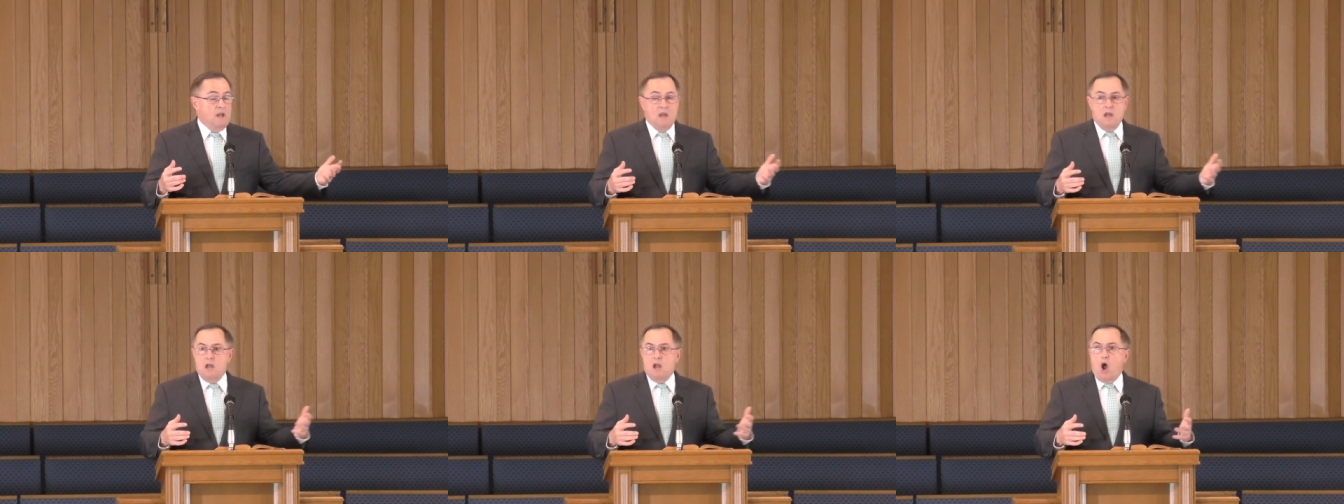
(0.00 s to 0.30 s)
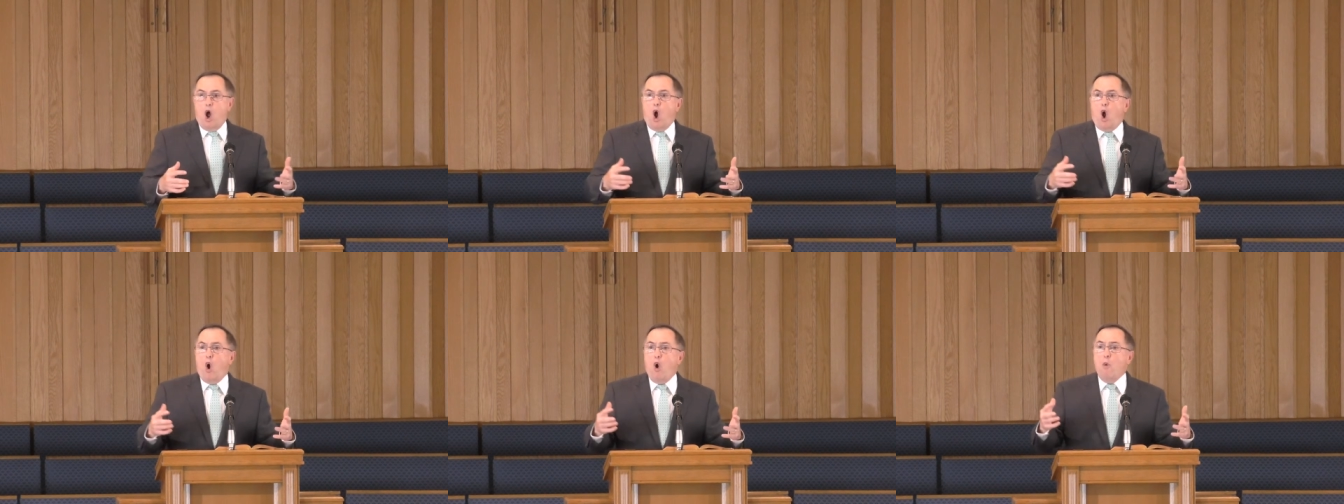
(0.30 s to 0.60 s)

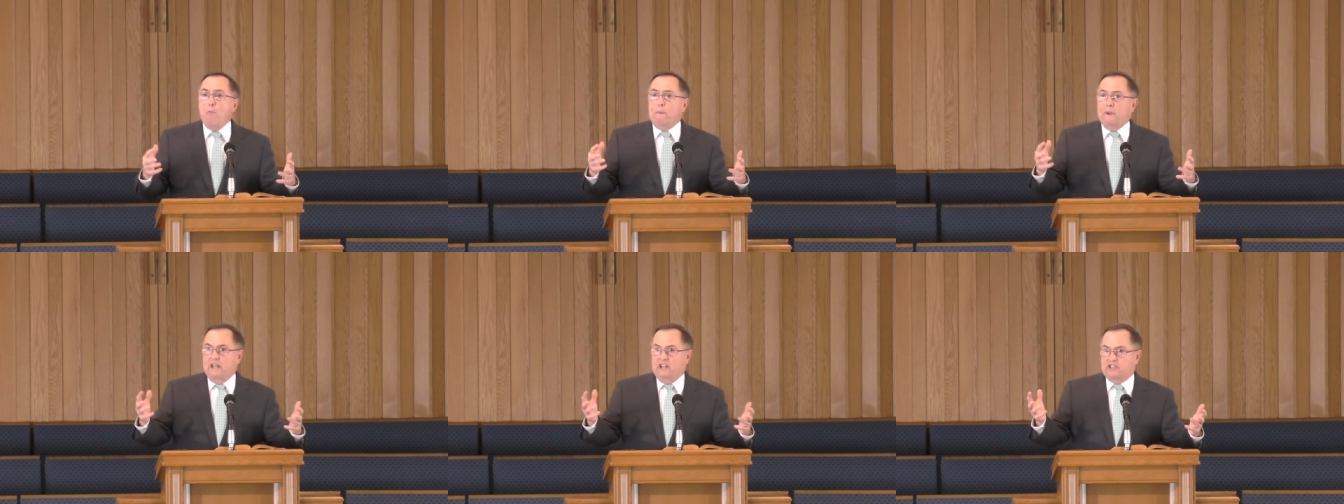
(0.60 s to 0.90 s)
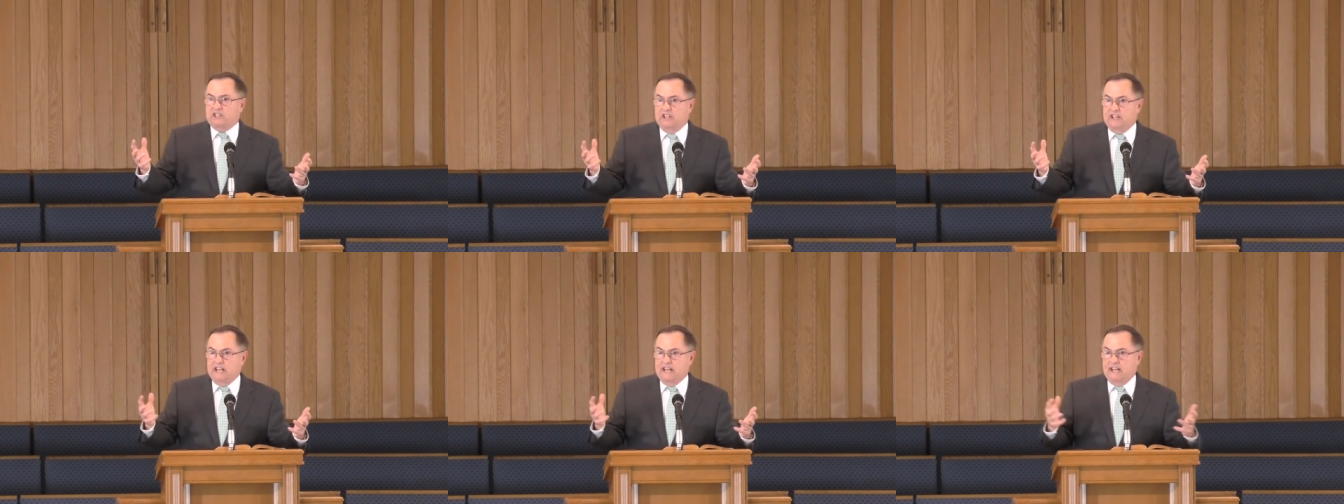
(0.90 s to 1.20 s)
Hope
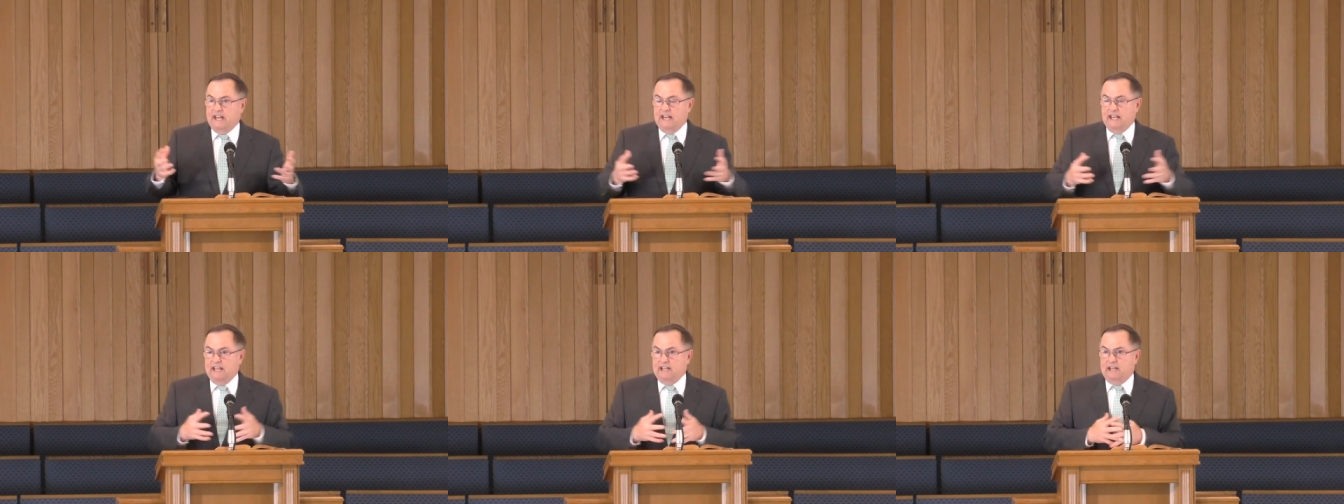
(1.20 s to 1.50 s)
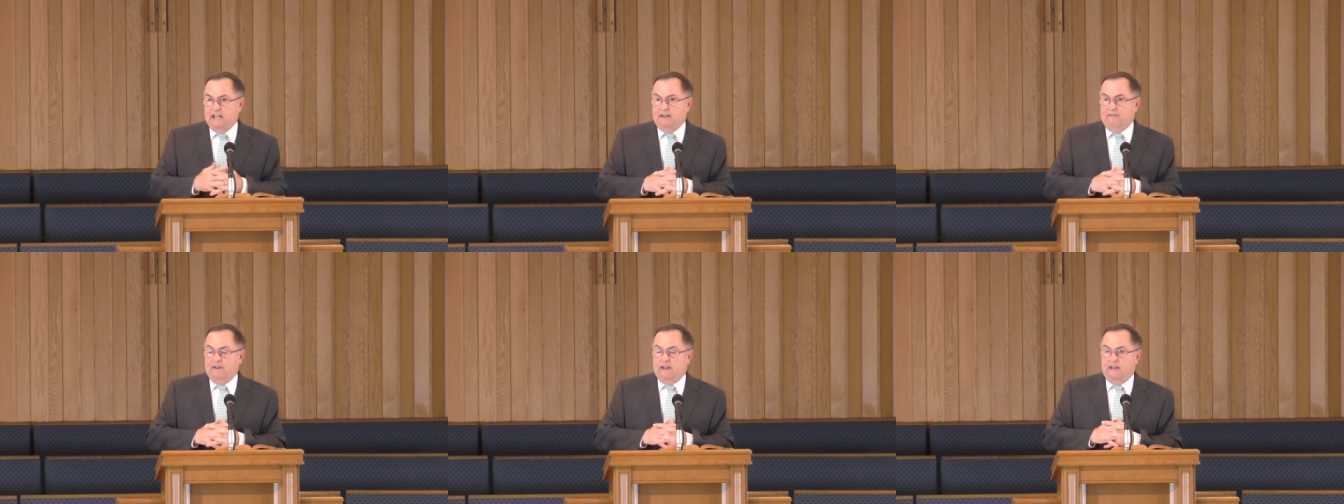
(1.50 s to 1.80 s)
isn't e-
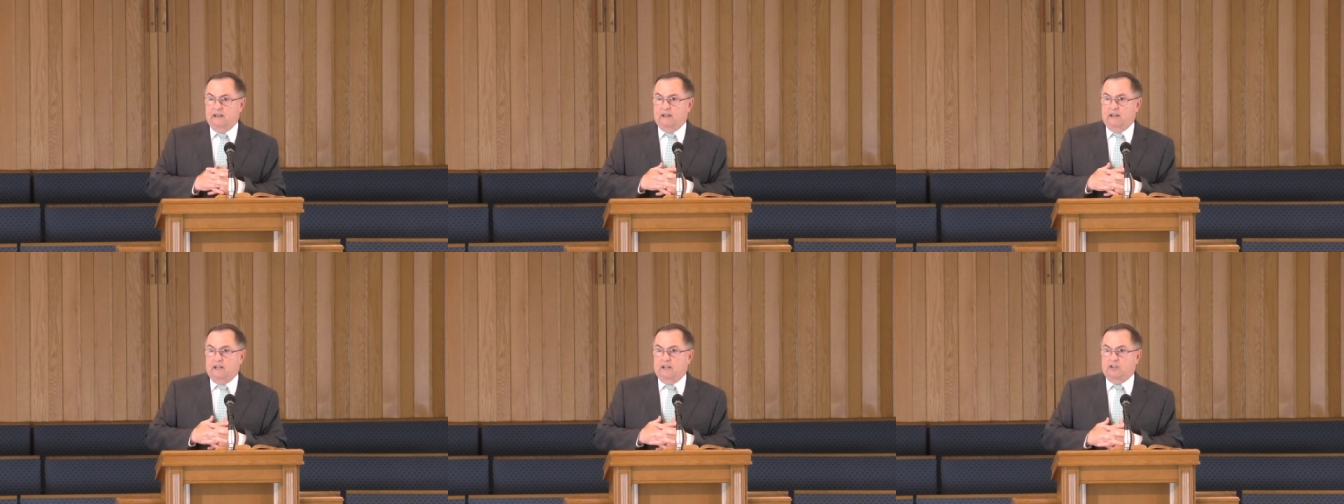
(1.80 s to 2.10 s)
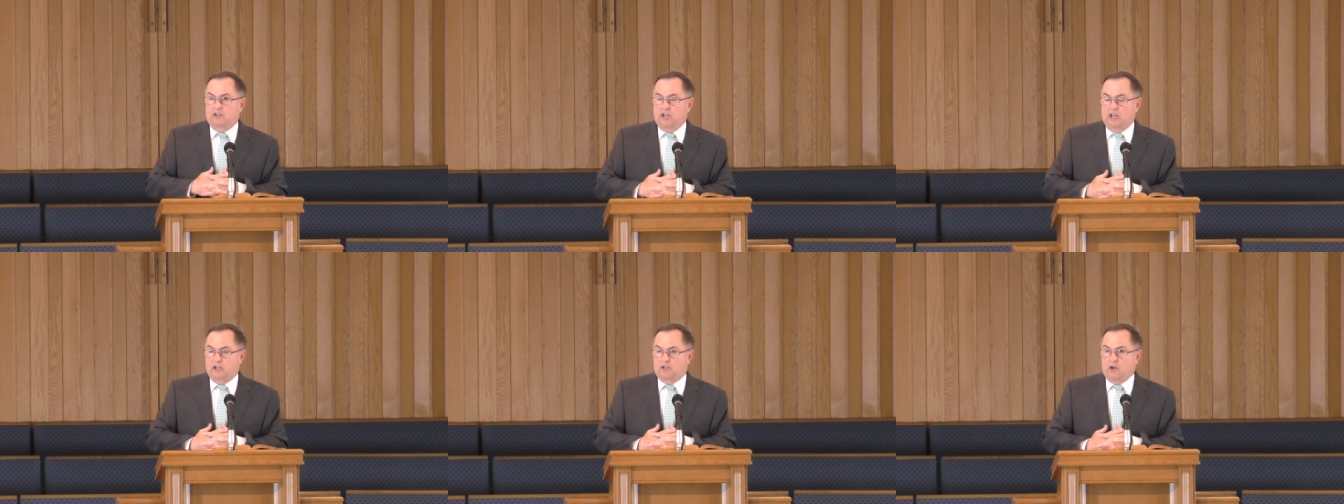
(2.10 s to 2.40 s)
even
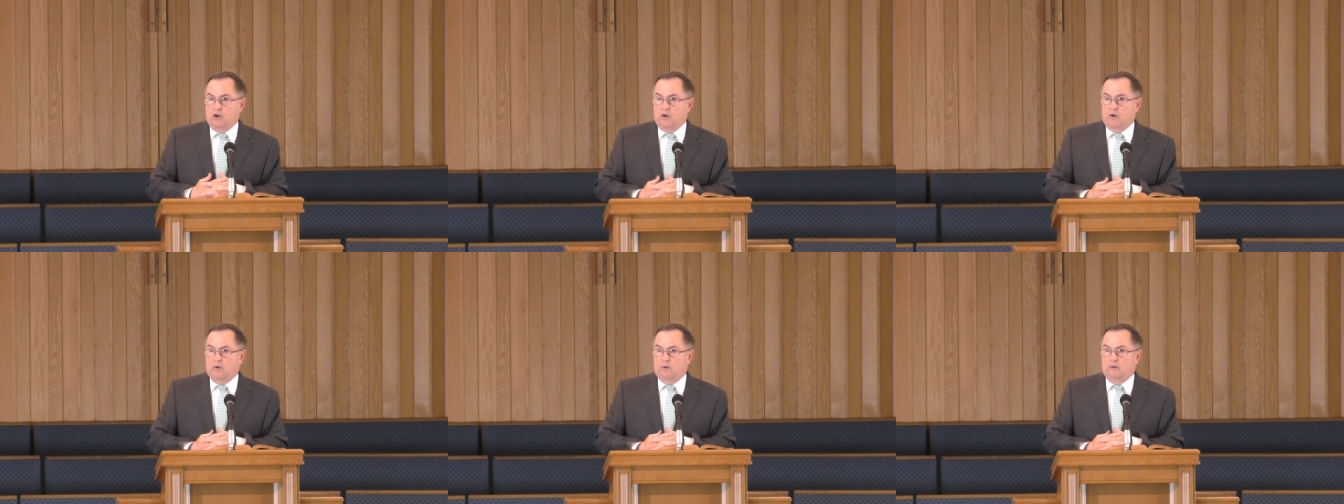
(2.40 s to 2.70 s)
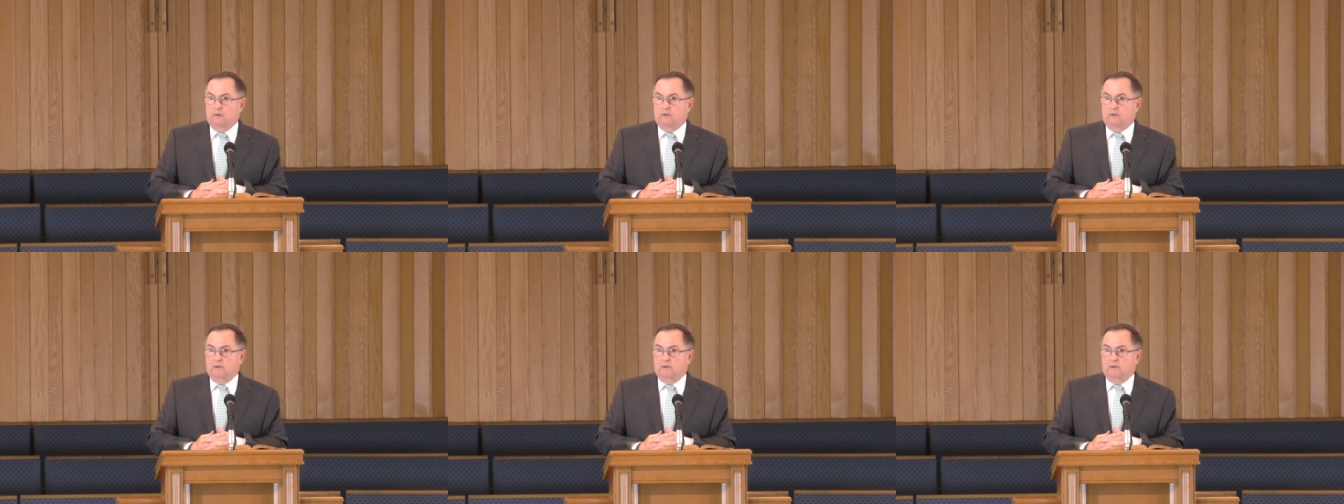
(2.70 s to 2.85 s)
eternal